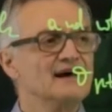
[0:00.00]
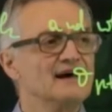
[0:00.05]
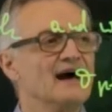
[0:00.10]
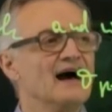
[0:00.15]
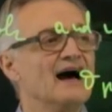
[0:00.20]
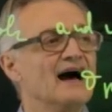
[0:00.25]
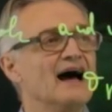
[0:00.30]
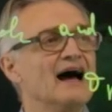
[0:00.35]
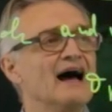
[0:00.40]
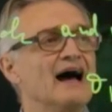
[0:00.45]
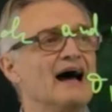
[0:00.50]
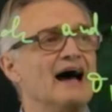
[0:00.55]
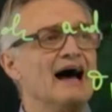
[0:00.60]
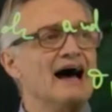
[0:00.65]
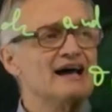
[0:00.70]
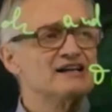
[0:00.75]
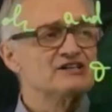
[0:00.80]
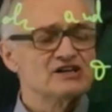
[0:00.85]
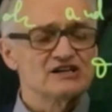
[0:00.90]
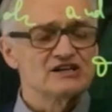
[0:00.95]

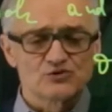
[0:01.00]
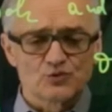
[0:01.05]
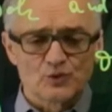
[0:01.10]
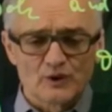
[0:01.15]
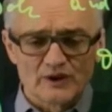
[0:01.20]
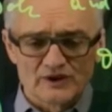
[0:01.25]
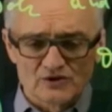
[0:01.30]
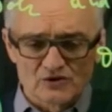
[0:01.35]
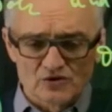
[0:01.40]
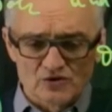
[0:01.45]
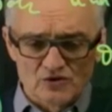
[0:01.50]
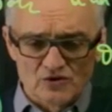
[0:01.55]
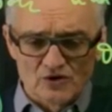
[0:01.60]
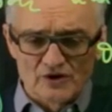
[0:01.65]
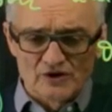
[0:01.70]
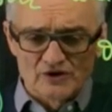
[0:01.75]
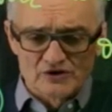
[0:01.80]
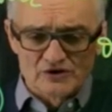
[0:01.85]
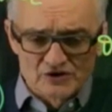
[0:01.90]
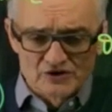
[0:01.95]
I just want to
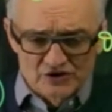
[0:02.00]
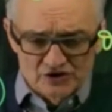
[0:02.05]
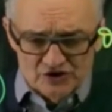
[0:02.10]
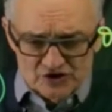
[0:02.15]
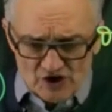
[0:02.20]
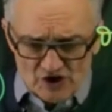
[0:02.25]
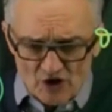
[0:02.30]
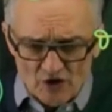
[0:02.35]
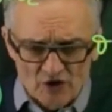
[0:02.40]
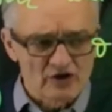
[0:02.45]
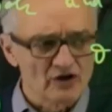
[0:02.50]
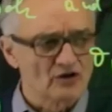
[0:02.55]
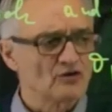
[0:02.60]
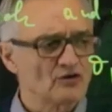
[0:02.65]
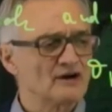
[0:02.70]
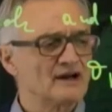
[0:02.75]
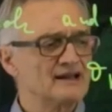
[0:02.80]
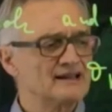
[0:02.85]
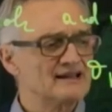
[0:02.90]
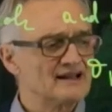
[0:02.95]
show you
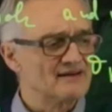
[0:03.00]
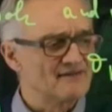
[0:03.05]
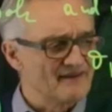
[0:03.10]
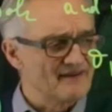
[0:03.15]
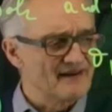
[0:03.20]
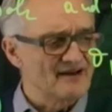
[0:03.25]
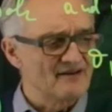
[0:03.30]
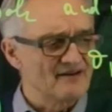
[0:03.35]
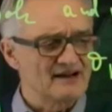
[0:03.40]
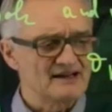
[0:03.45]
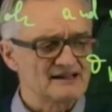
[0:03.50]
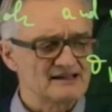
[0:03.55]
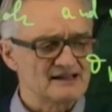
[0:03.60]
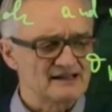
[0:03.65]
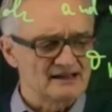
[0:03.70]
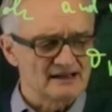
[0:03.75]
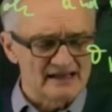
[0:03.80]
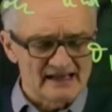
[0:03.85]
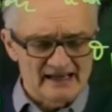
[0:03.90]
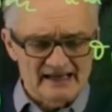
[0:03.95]
in the very
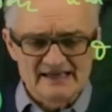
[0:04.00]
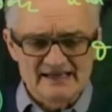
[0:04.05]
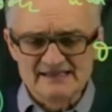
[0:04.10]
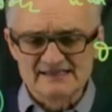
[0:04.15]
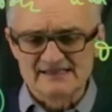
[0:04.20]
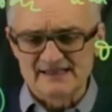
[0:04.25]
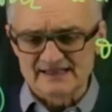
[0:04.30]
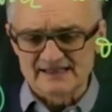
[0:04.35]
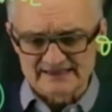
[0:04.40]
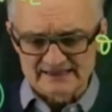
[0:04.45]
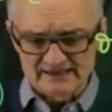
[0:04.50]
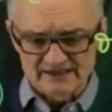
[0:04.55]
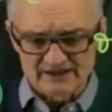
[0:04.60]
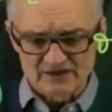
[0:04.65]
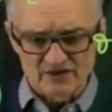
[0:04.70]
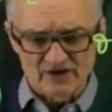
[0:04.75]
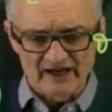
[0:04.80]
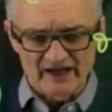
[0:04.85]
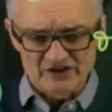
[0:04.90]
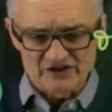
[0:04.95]
easiest
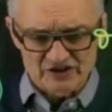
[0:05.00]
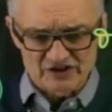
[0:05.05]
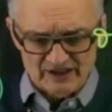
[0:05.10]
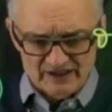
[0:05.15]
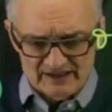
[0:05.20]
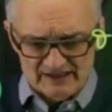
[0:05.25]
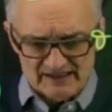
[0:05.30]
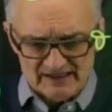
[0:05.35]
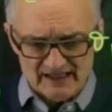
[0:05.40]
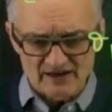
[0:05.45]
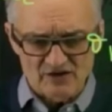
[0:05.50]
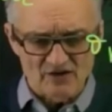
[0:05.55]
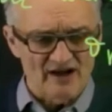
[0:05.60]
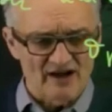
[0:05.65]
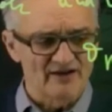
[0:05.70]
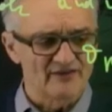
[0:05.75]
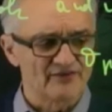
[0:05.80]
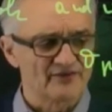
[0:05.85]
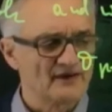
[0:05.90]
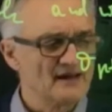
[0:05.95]
situations that you
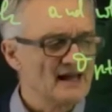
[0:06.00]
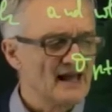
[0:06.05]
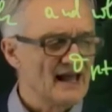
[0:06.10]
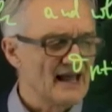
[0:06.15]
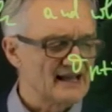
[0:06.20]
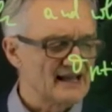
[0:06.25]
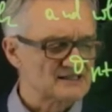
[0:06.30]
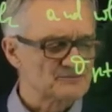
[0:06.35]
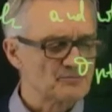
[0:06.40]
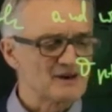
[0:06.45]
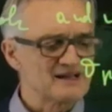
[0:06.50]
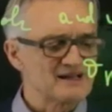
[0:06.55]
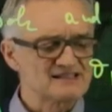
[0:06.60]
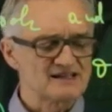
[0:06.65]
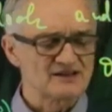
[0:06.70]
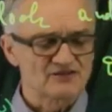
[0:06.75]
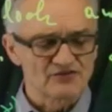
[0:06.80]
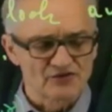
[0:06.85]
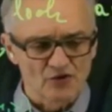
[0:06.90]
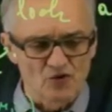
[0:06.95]
have
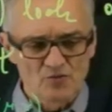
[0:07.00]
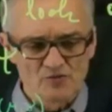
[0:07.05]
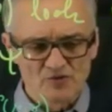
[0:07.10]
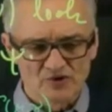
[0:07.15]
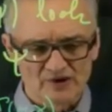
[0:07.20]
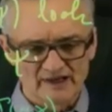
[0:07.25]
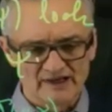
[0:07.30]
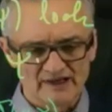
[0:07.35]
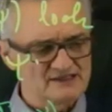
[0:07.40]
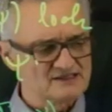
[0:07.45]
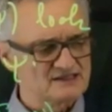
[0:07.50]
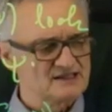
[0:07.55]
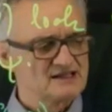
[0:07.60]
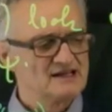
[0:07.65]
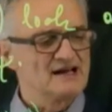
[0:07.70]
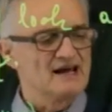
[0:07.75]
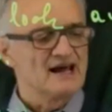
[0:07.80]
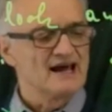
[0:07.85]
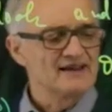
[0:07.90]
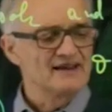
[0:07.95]
explicit formulas
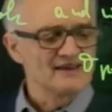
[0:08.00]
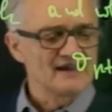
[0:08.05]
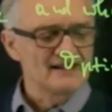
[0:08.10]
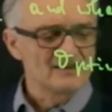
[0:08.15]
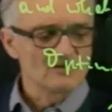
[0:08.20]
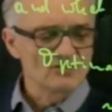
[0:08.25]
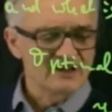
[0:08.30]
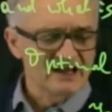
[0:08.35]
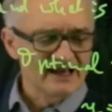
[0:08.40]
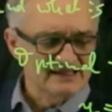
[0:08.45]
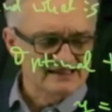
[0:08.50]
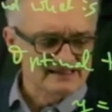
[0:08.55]
and that you get